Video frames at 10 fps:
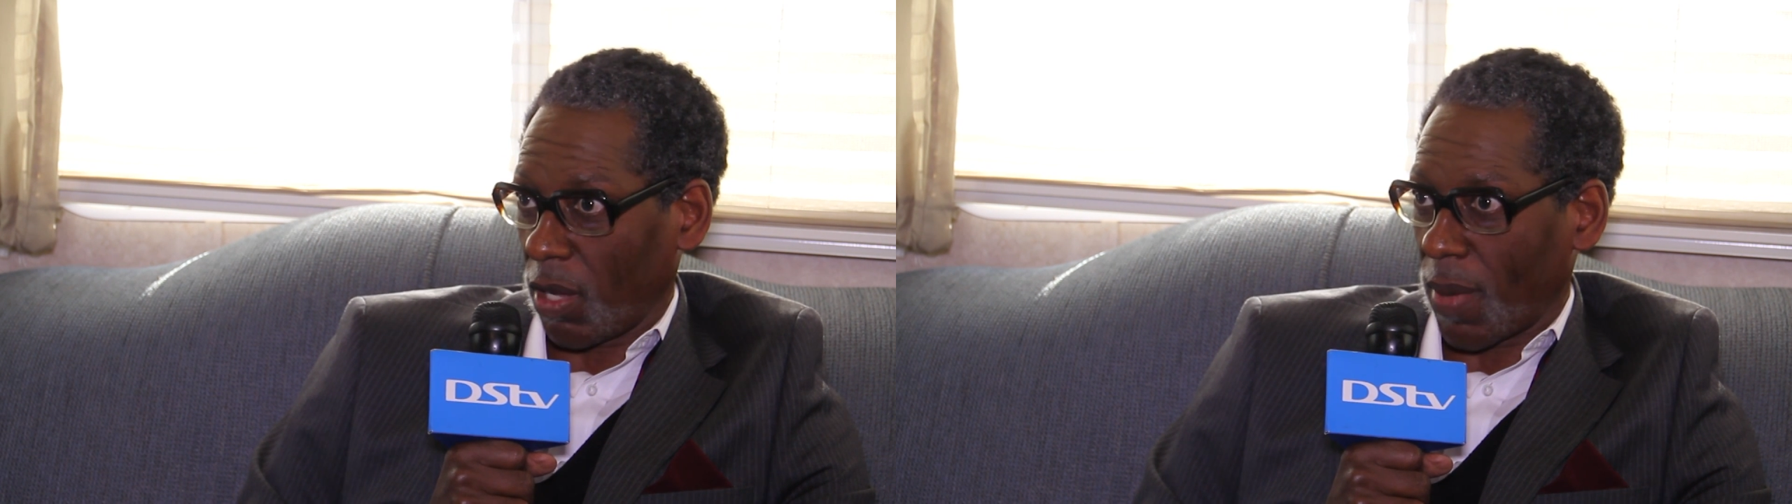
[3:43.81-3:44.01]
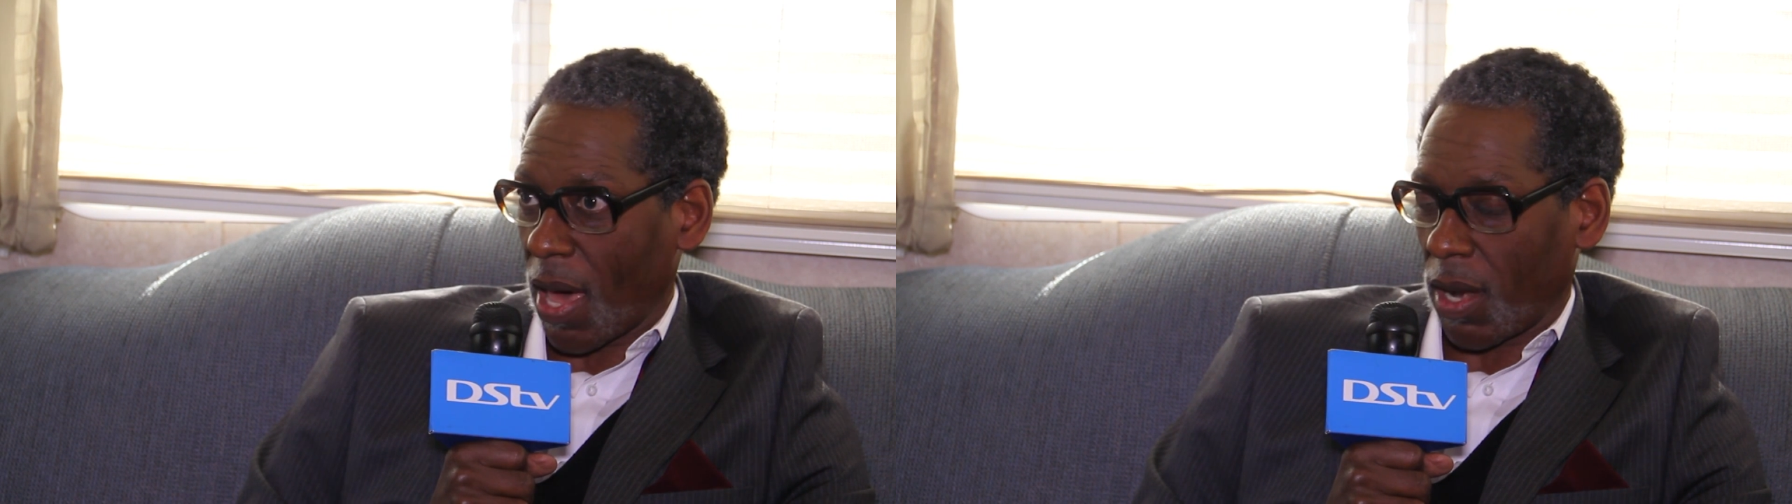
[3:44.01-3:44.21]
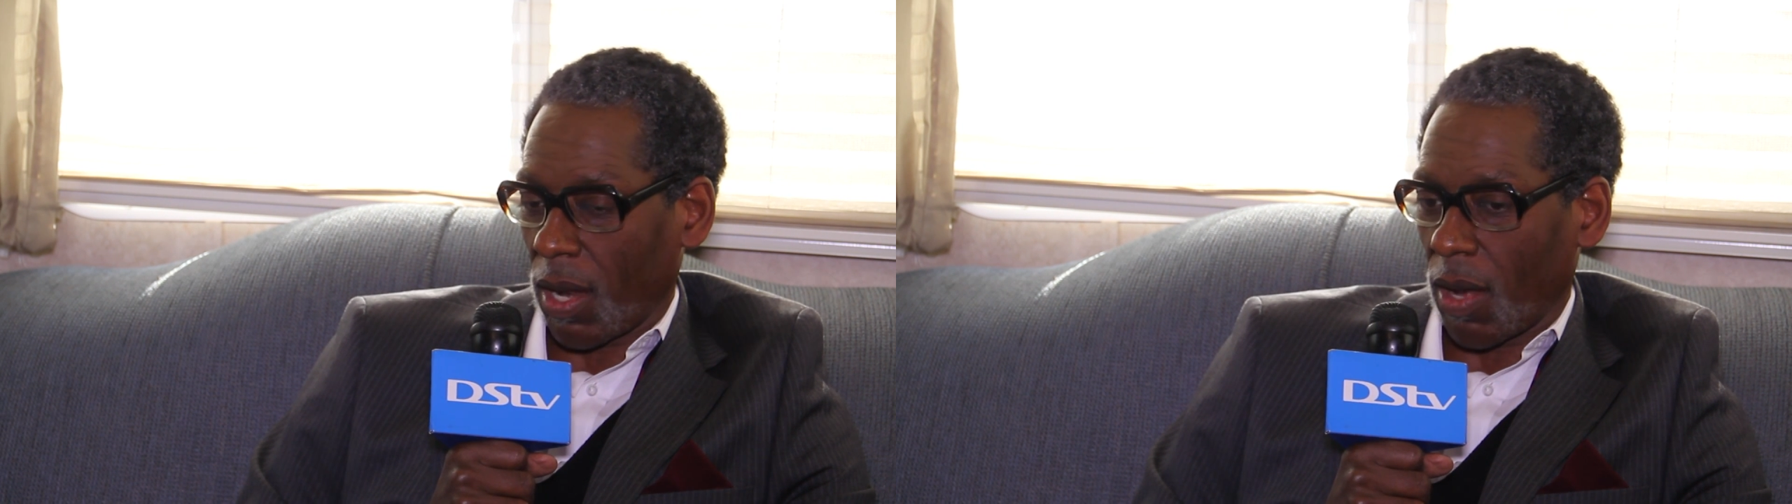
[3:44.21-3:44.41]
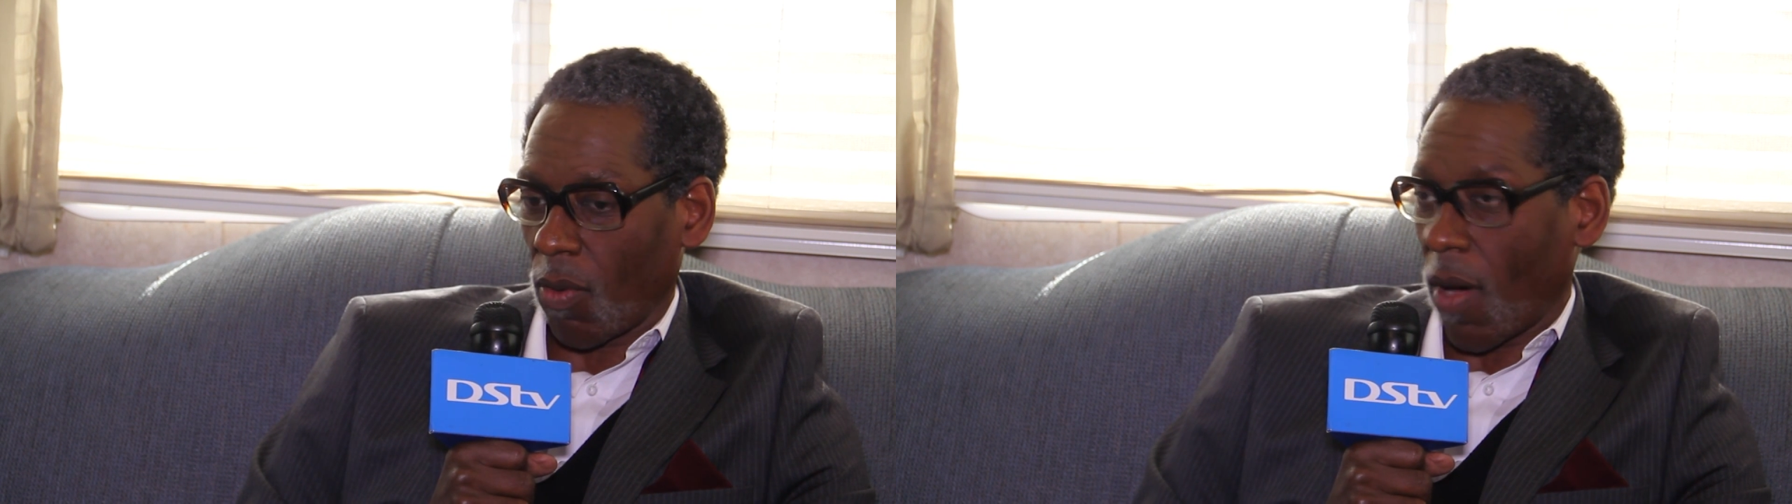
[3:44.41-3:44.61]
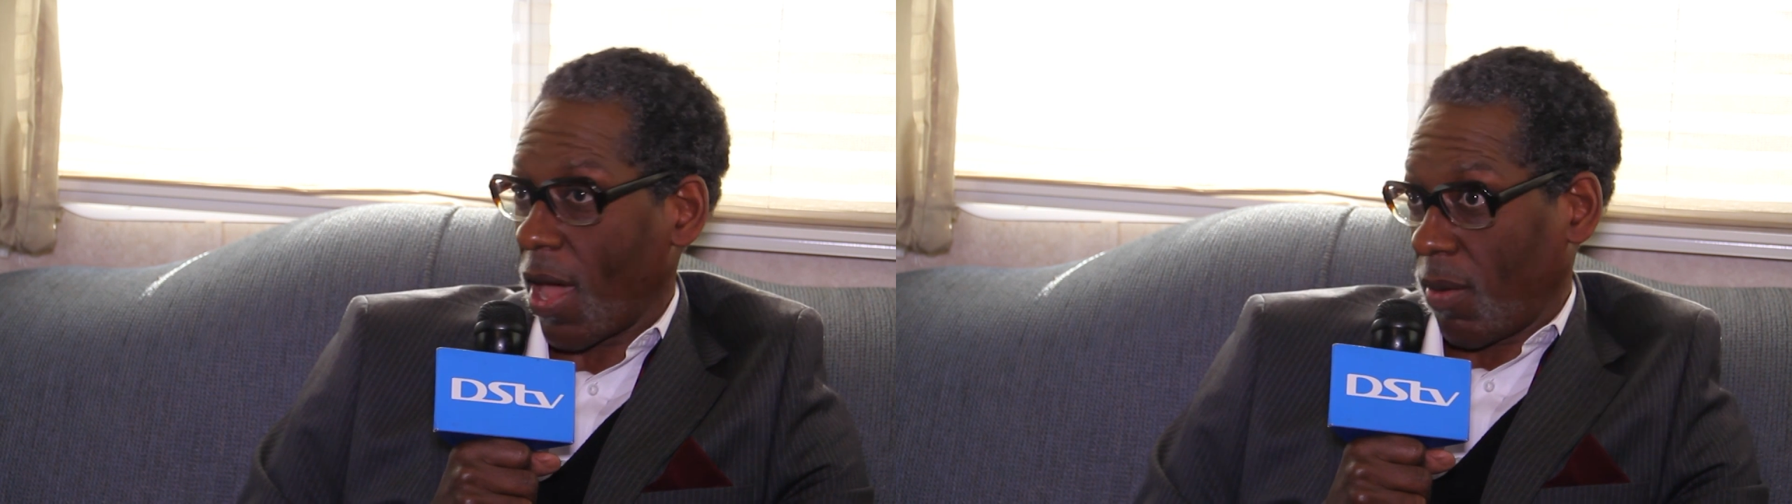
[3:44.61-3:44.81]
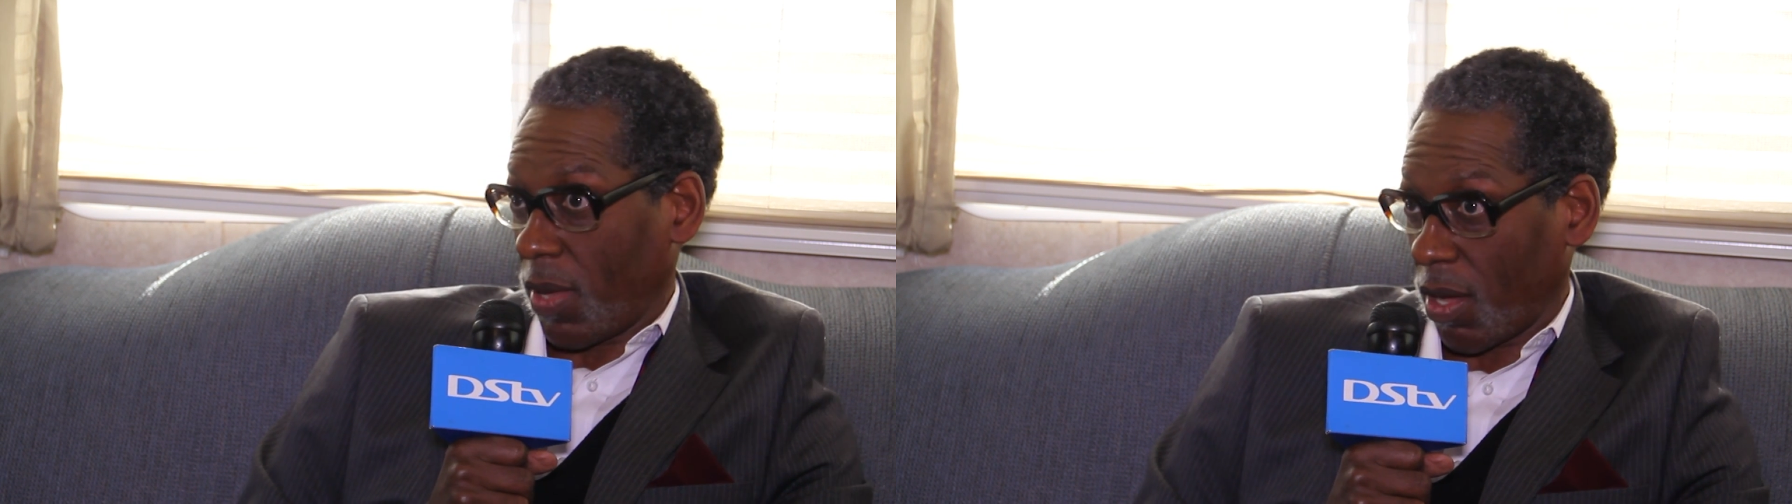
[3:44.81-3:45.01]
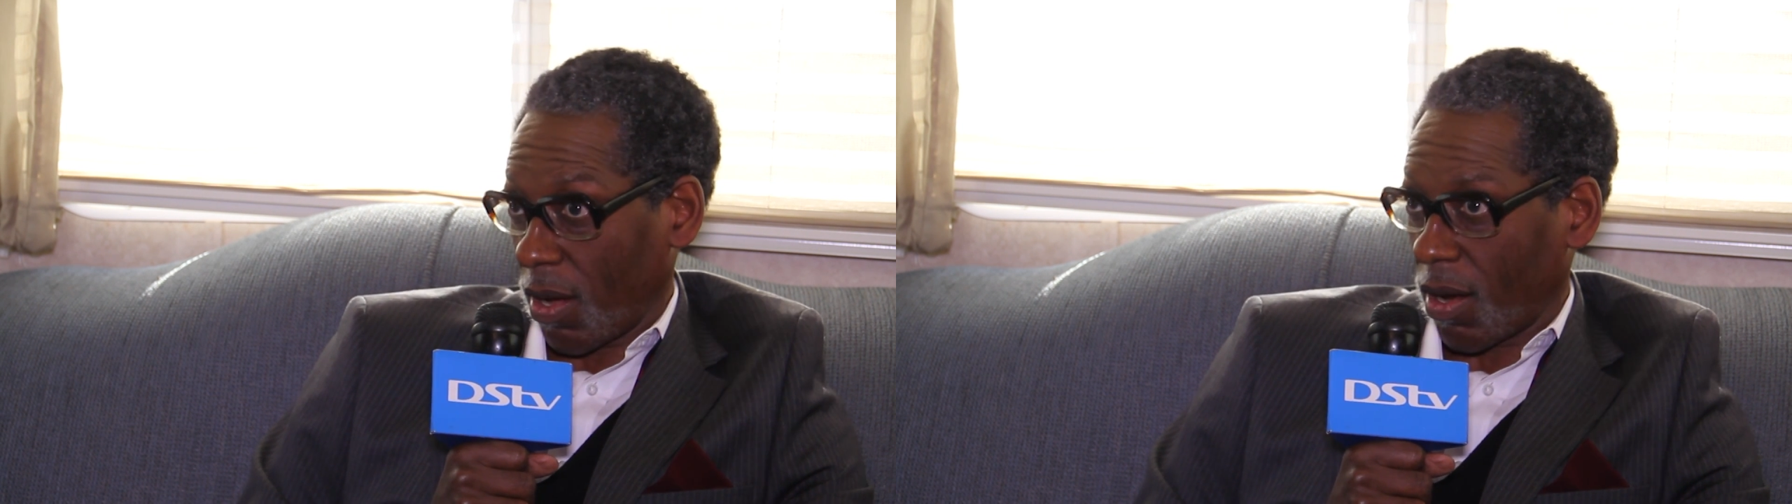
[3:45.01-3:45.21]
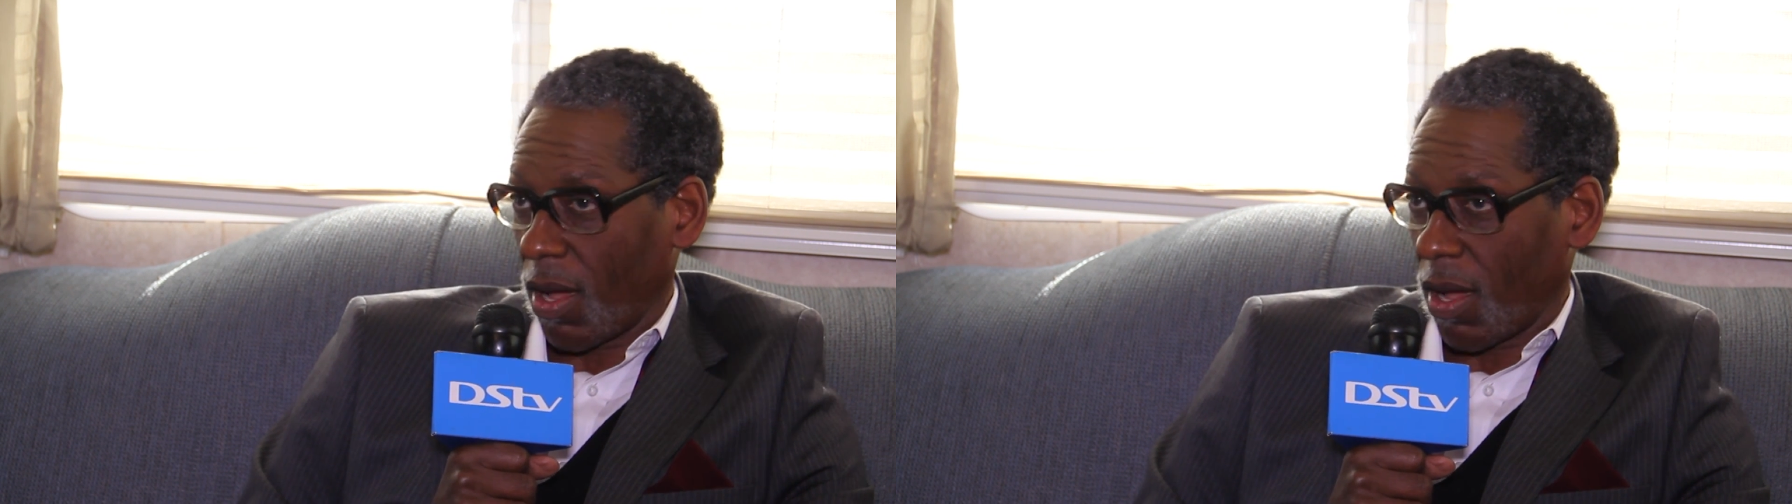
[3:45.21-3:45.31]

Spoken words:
about it and why I'm here.